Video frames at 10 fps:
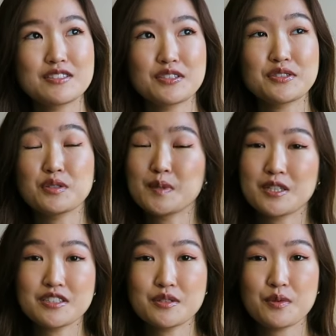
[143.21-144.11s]
so to be
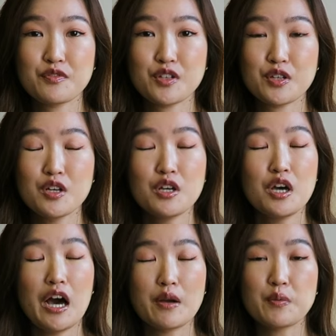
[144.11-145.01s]
honest with you,
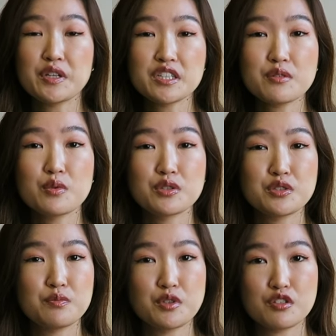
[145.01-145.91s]
I really want
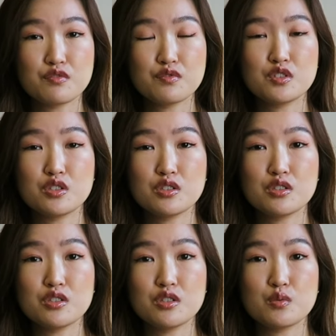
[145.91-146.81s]
to move
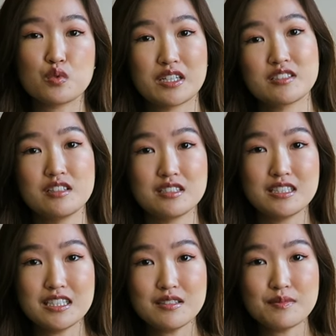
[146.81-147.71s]
to West
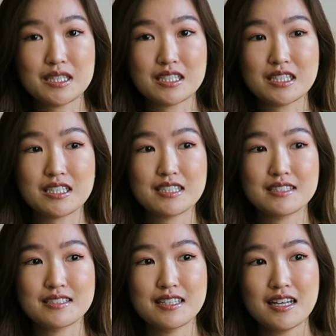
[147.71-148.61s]
London because